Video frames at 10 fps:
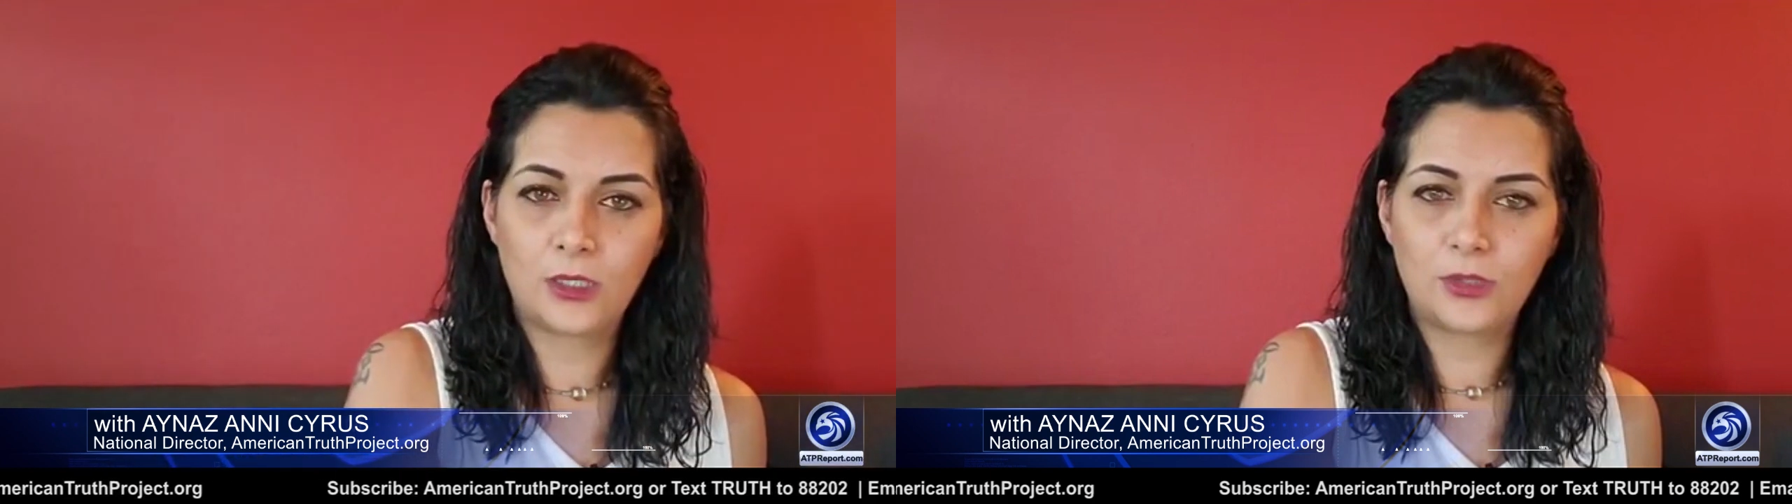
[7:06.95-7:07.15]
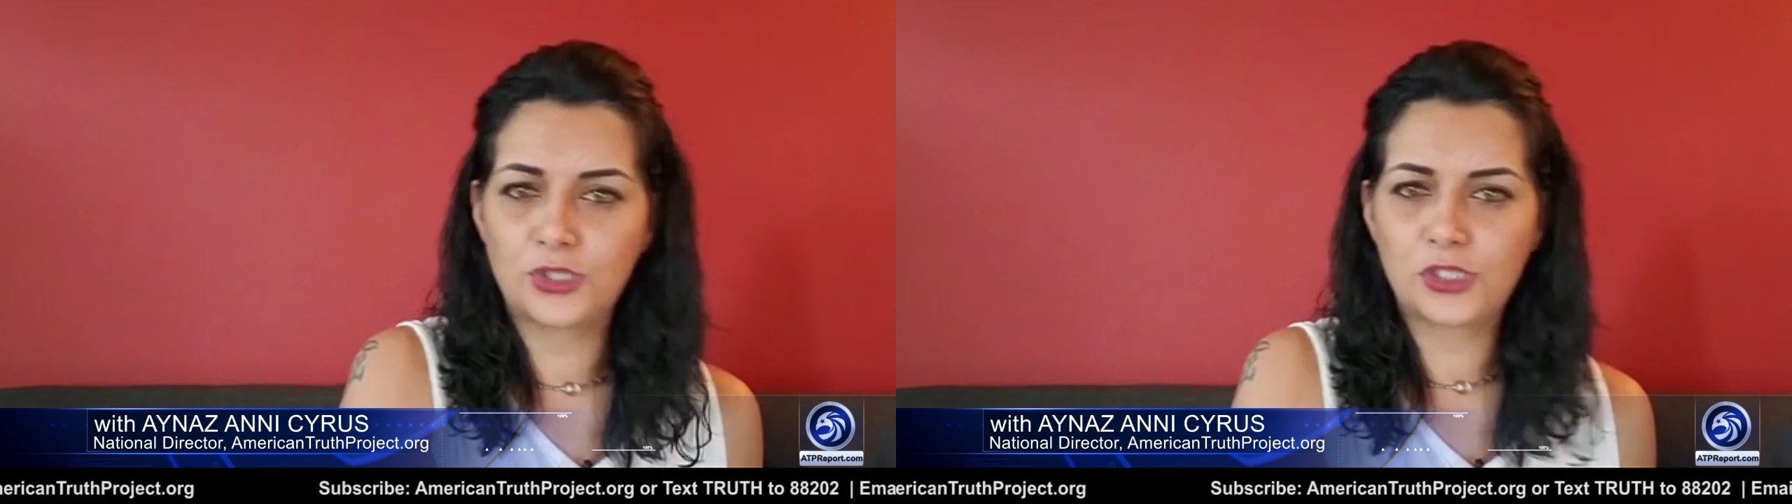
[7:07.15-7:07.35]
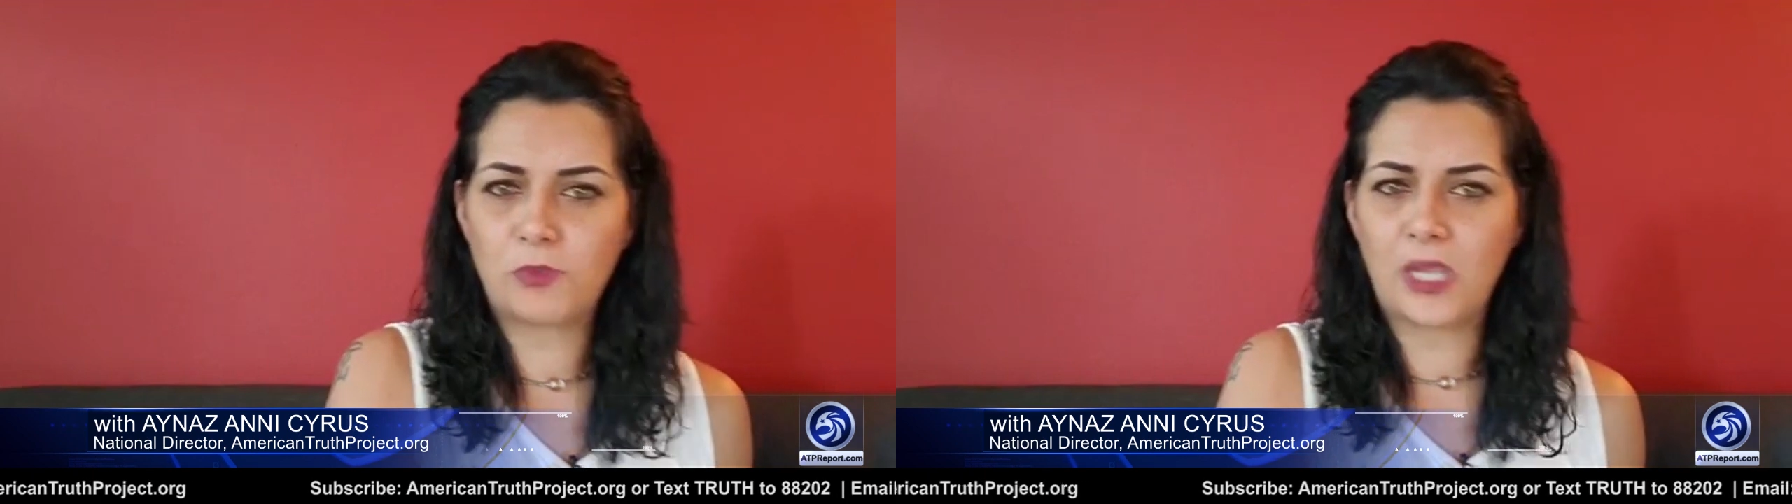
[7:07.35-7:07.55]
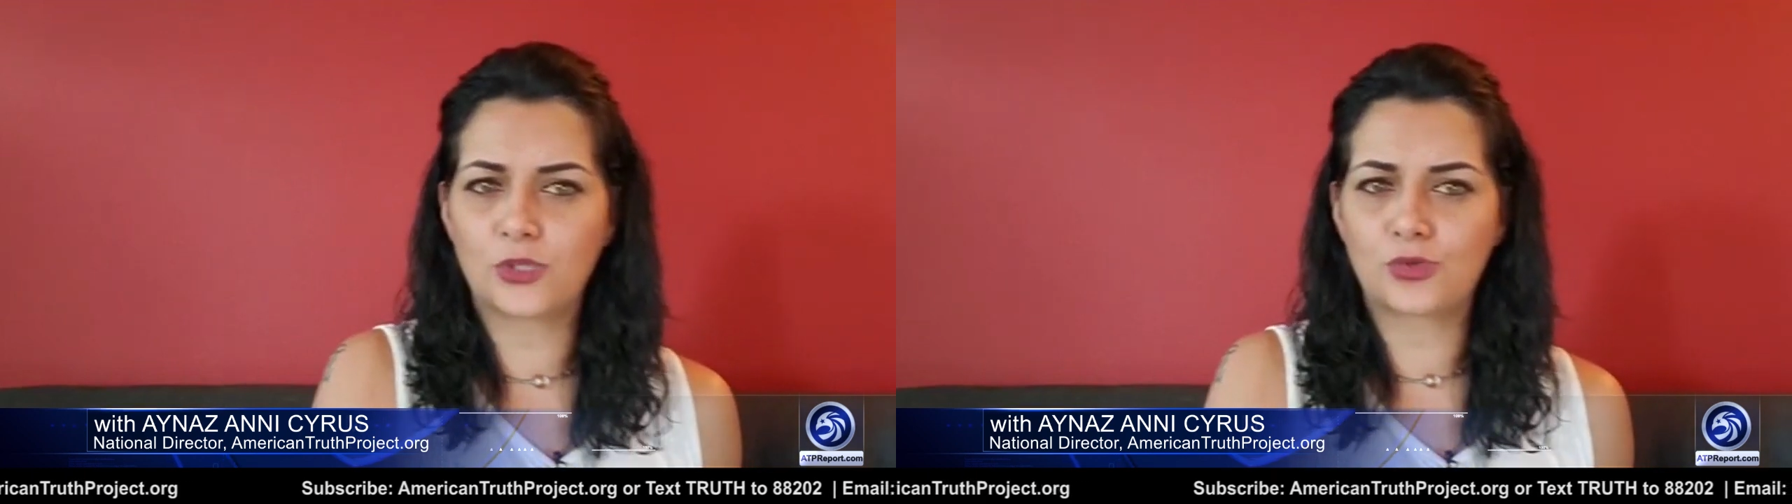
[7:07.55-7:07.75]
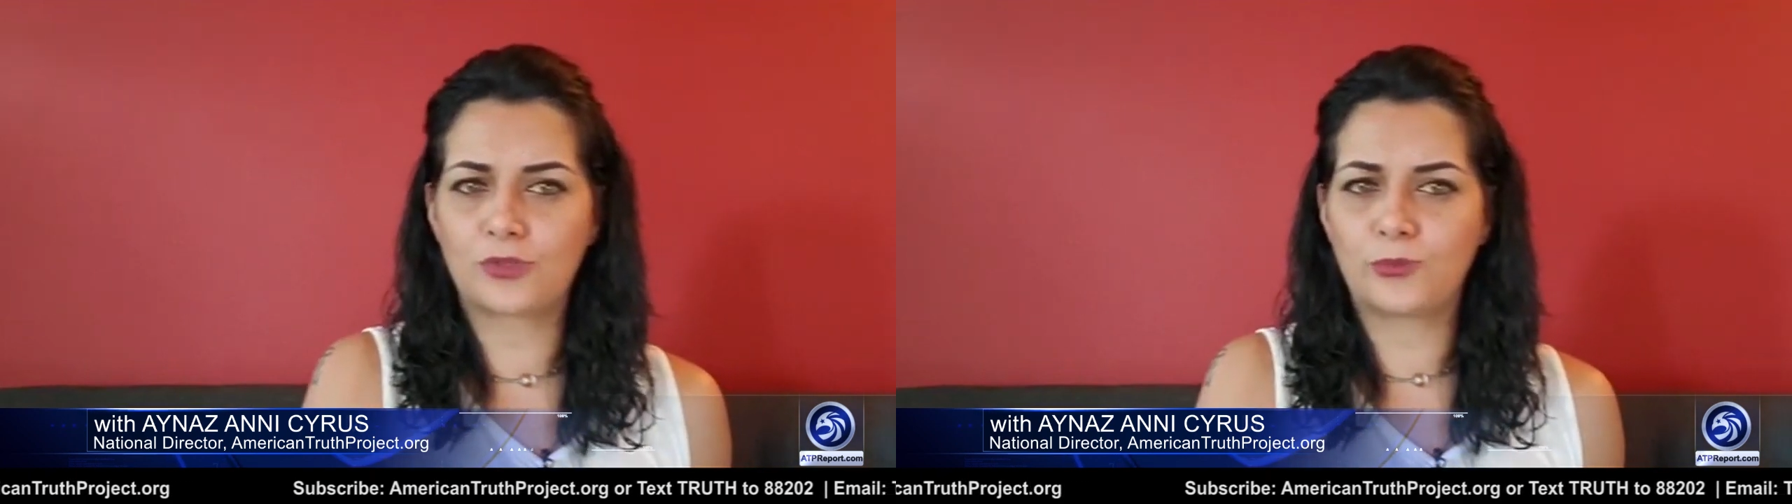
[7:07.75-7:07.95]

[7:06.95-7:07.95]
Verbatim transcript: To just make sure